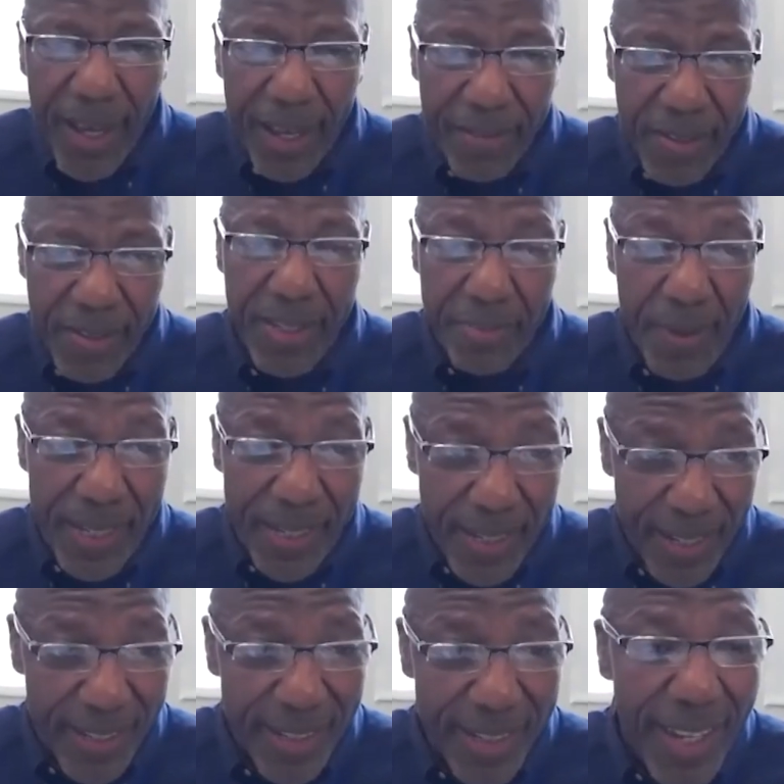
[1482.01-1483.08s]
of
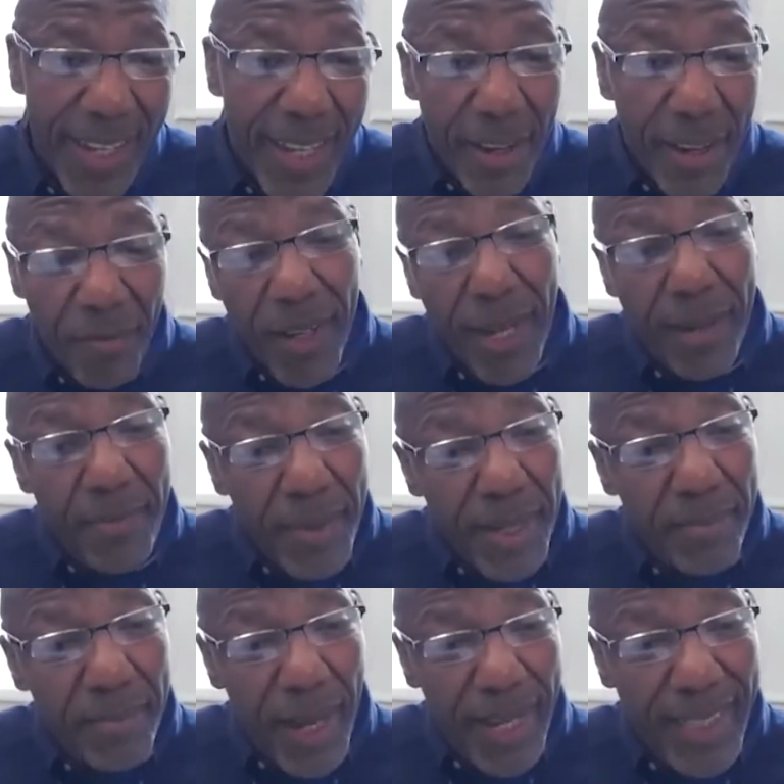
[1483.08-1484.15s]
suspensions. And what I
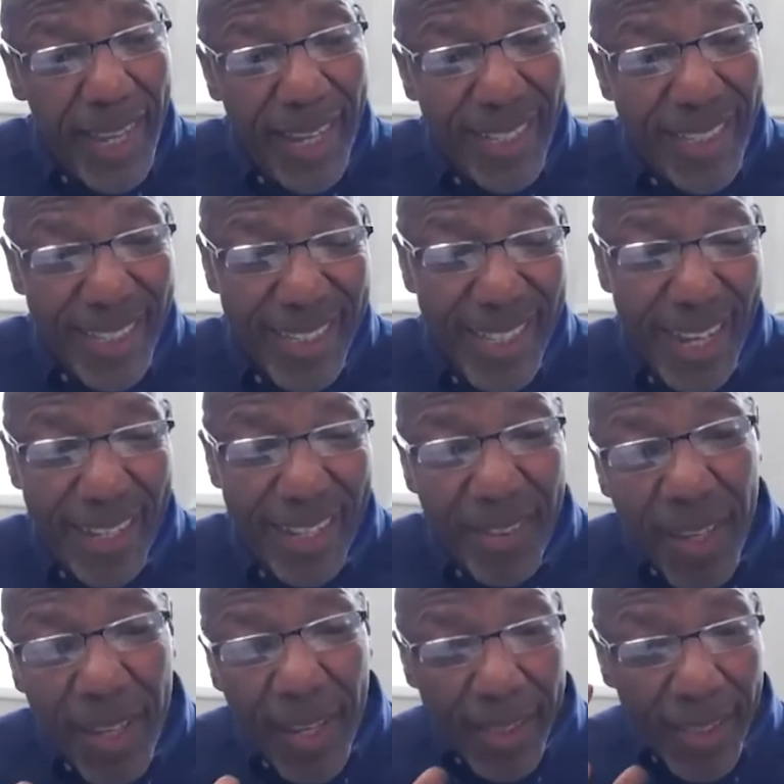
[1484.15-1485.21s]
mean by that is that
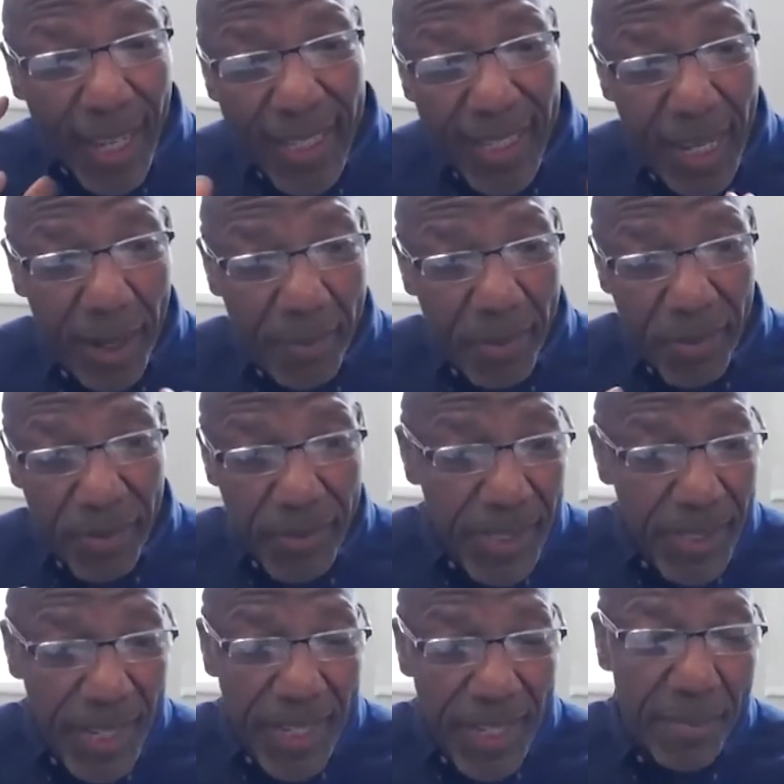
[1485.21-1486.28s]
a lot of times when
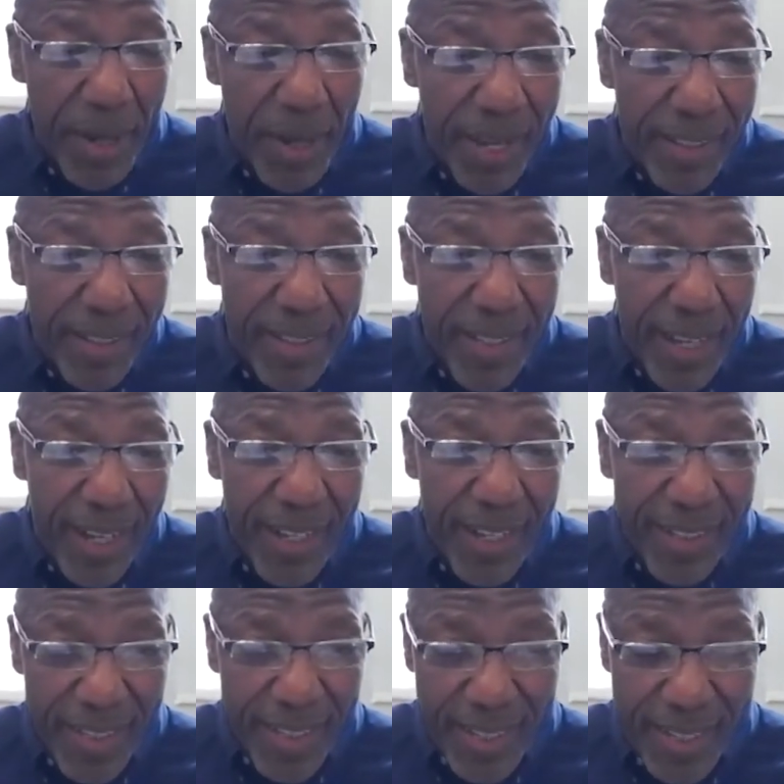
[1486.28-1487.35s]
we think about
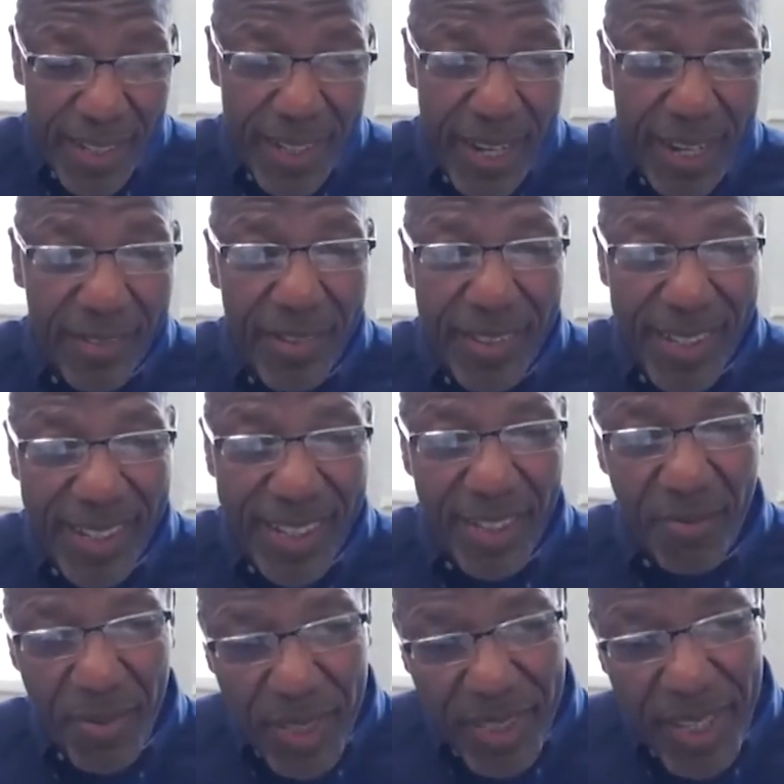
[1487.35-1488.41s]
uh, these
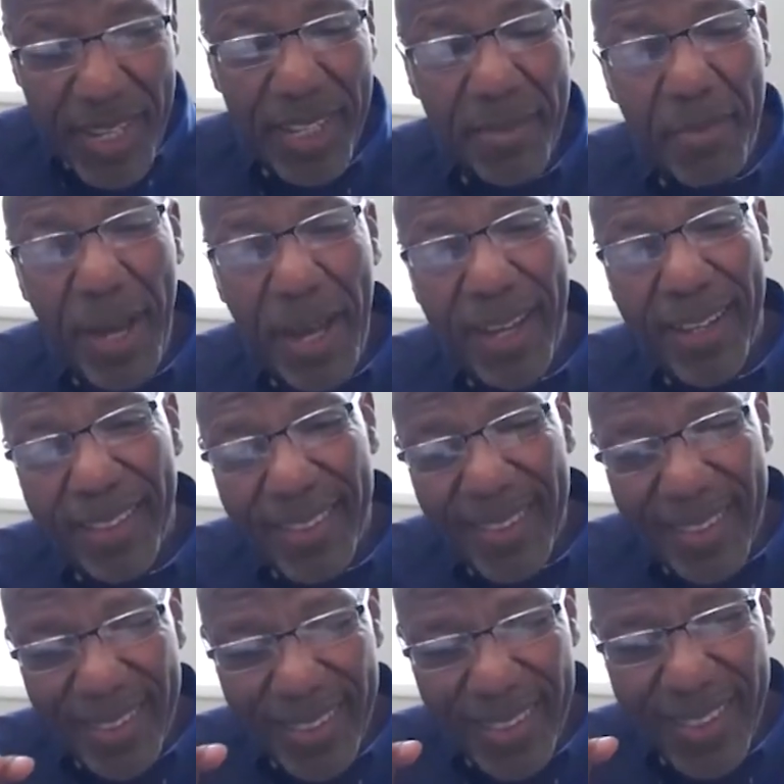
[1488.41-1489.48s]
inequities, we think about
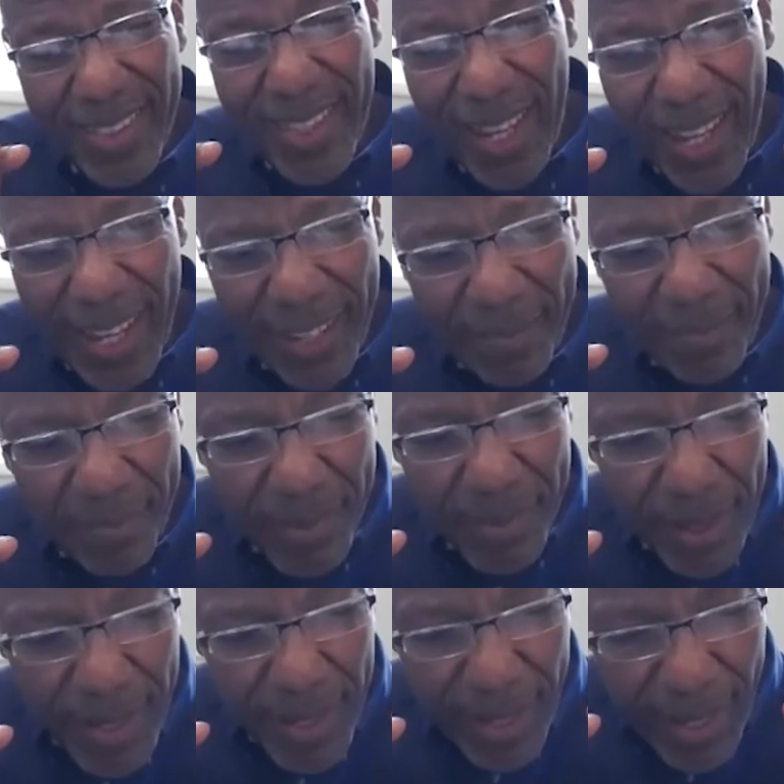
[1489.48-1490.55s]
um,